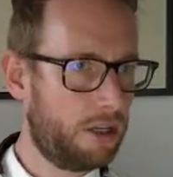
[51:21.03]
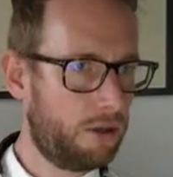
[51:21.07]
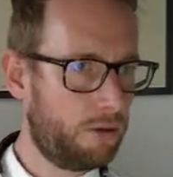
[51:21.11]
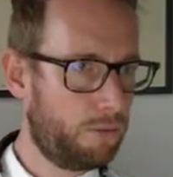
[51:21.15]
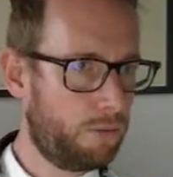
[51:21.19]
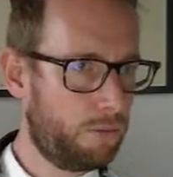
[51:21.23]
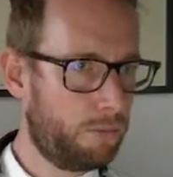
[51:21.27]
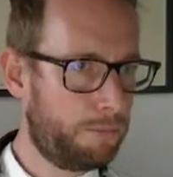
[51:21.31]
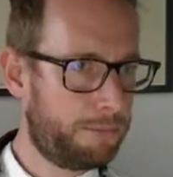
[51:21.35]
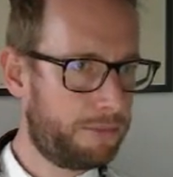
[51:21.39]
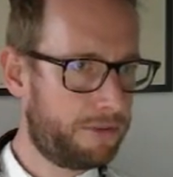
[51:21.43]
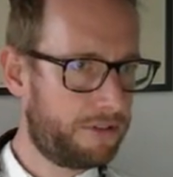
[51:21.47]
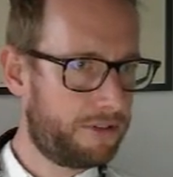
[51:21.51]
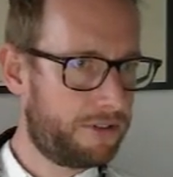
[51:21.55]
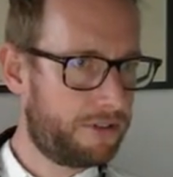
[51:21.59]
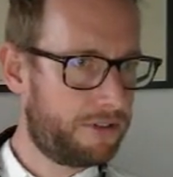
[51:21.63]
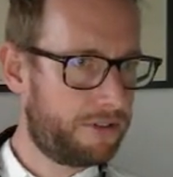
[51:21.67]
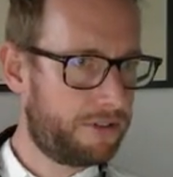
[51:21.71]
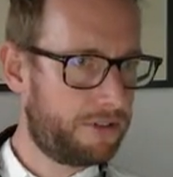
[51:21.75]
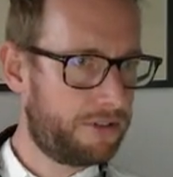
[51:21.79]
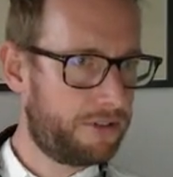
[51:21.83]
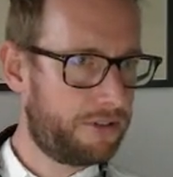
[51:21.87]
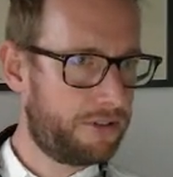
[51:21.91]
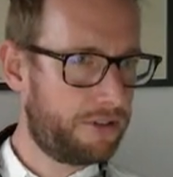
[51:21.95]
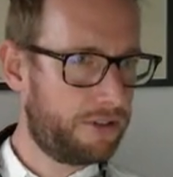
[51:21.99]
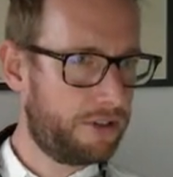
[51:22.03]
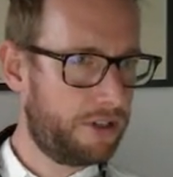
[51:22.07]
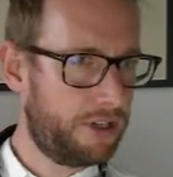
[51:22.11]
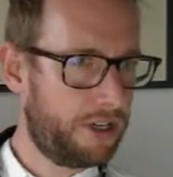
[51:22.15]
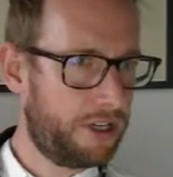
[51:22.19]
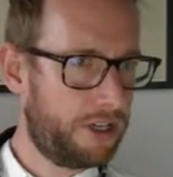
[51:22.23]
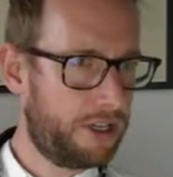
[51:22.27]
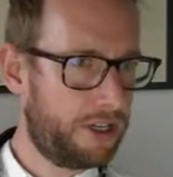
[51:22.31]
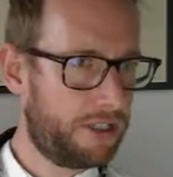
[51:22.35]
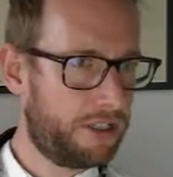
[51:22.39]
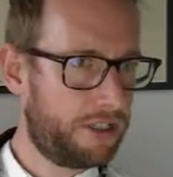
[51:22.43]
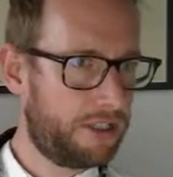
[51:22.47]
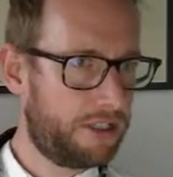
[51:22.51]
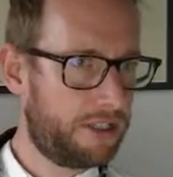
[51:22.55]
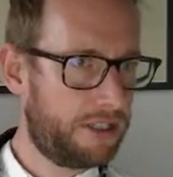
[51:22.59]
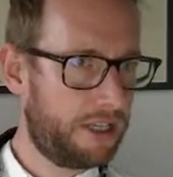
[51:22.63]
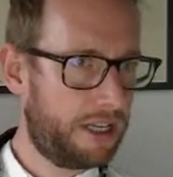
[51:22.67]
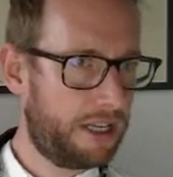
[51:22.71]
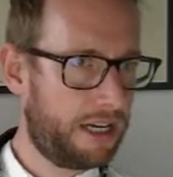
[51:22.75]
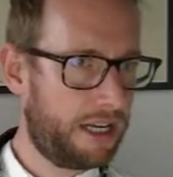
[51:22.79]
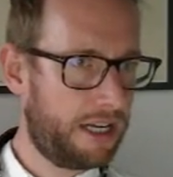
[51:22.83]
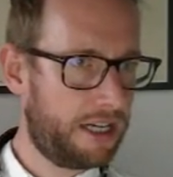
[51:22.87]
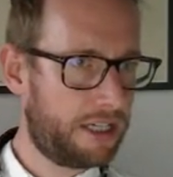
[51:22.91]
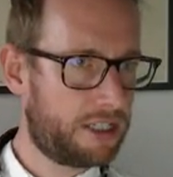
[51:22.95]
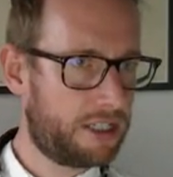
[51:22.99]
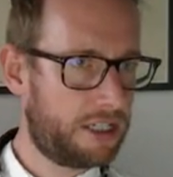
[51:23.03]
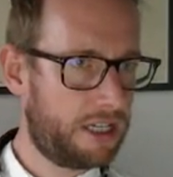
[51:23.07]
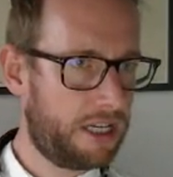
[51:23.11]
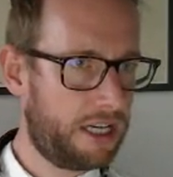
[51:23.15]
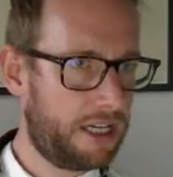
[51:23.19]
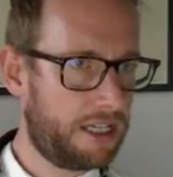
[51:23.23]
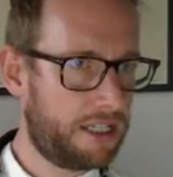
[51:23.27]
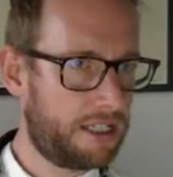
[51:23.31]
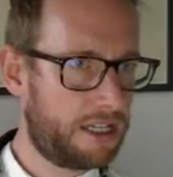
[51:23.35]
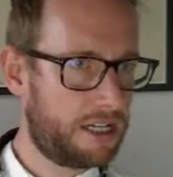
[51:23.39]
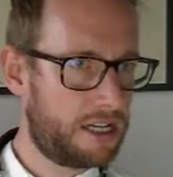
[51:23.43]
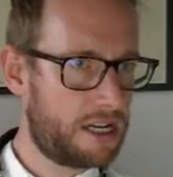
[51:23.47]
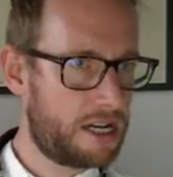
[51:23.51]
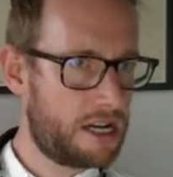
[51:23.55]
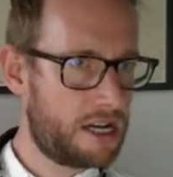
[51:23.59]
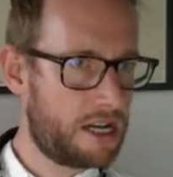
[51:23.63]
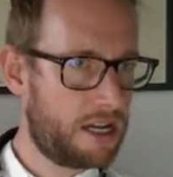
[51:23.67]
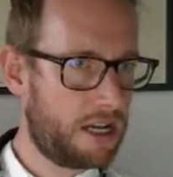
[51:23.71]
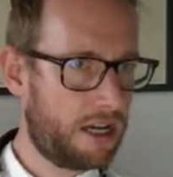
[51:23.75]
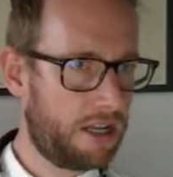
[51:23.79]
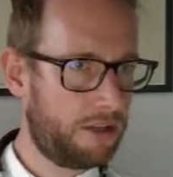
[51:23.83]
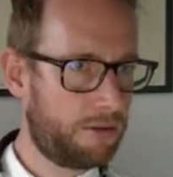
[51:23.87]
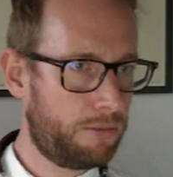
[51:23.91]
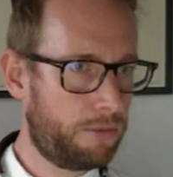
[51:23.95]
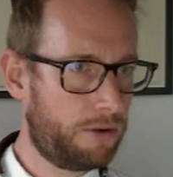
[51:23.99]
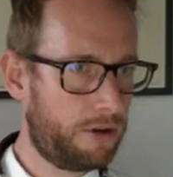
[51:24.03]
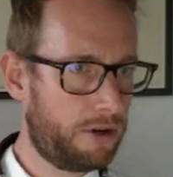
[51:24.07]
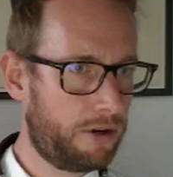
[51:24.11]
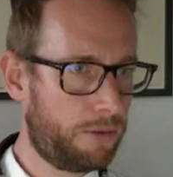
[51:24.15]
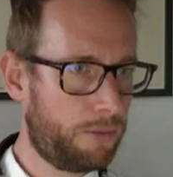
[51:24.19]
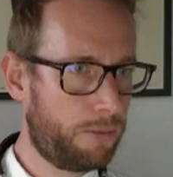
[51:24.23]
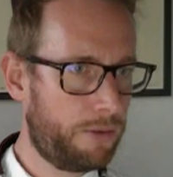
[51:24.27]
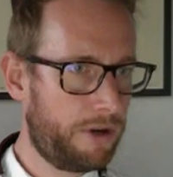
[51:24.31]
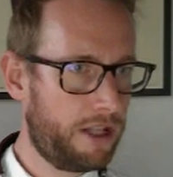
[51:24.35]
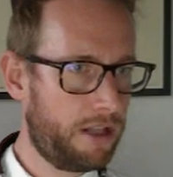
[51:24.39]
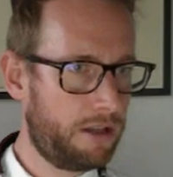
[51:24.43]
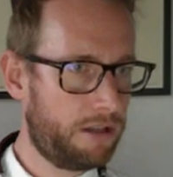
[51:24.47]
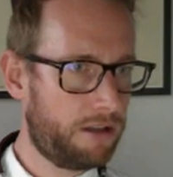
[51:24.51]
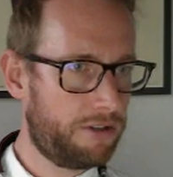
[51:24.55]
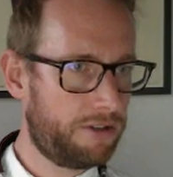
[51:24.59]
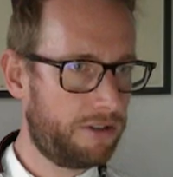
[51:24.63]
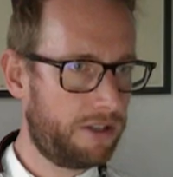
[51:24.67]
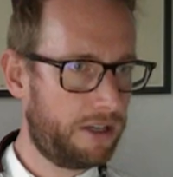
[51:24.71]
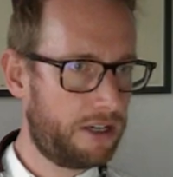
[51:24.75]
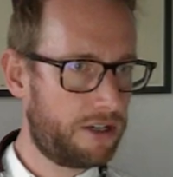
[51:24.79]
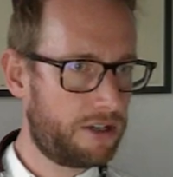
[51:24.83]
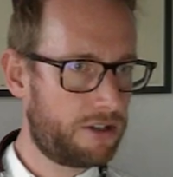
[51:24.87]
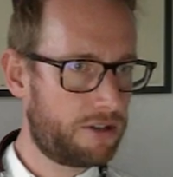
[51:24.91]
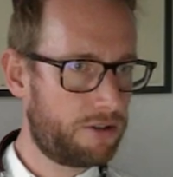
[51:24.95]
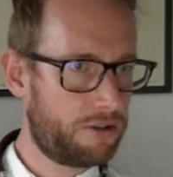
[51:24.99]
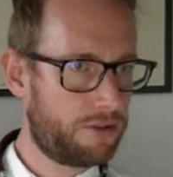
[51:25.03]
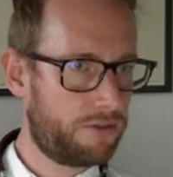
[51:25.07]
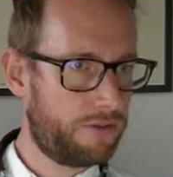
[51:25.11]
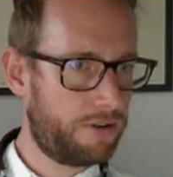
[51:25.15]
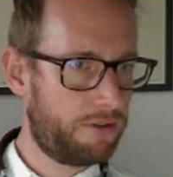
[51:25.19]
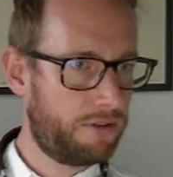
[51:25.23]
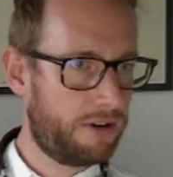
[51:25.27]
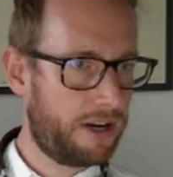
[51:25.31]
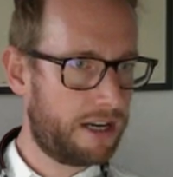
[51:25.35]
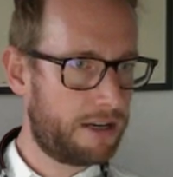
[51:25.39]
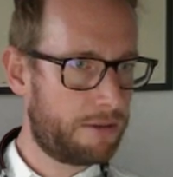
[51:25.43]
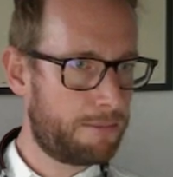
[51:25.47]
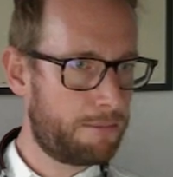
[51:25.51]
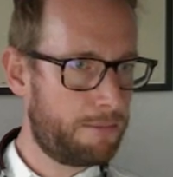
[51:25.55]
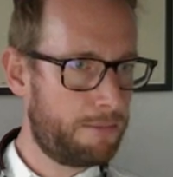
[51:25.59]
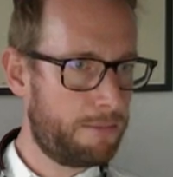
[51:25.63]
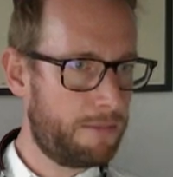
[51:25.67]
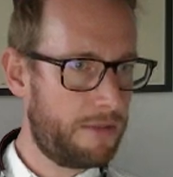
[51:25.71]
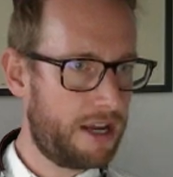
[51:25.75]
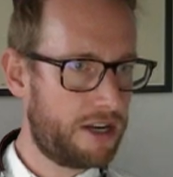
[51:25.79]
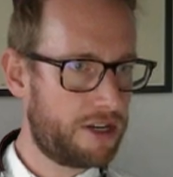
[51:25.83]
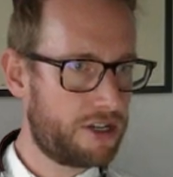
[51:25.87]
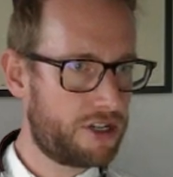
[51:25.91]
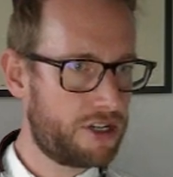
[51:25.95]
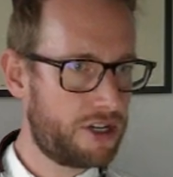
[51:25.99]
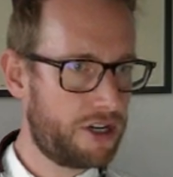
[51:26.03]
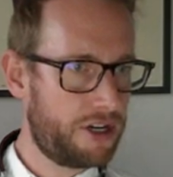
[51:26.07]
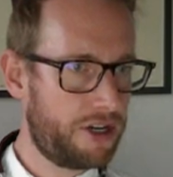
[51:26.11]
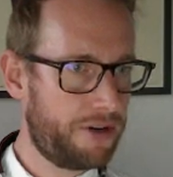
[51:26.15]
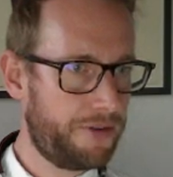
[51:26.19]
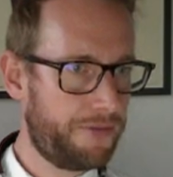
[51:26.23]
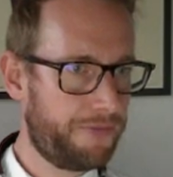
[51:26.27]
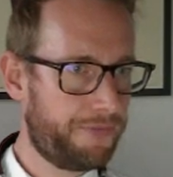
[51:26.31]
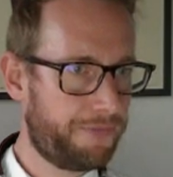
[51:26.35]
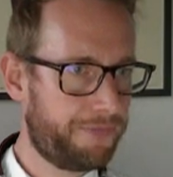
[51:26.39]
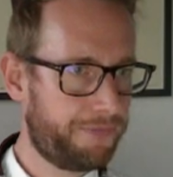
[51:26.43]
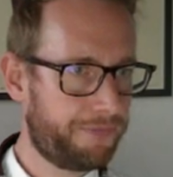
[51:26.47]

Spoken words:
Oops, that actually did not work well because I didn't choose the right measure.